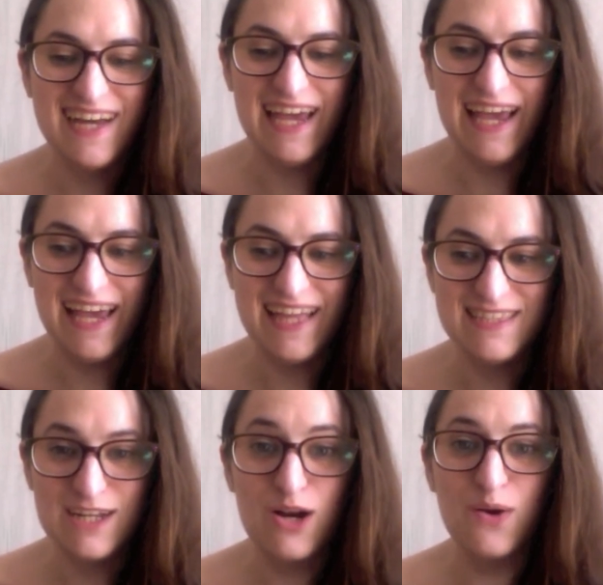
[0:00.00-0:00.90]
And
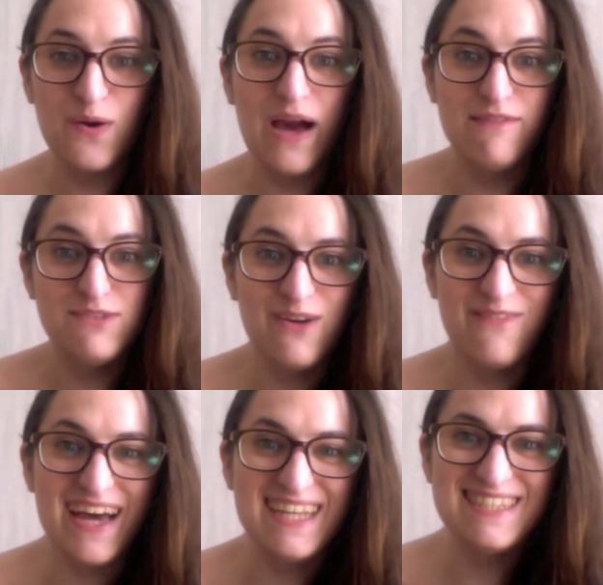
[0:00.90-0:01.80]
not long after
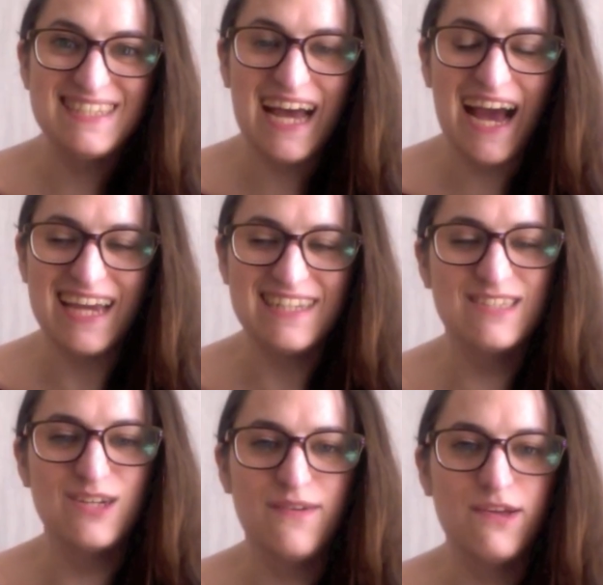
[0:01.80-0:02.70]
that, I
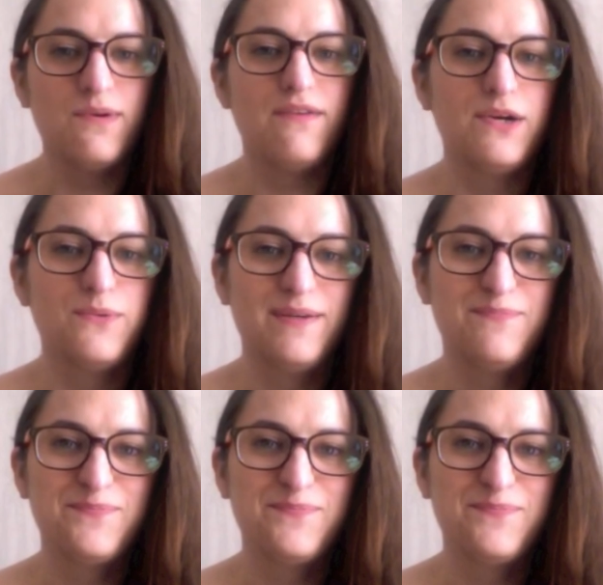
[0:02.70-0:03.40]
discovered Ravelry,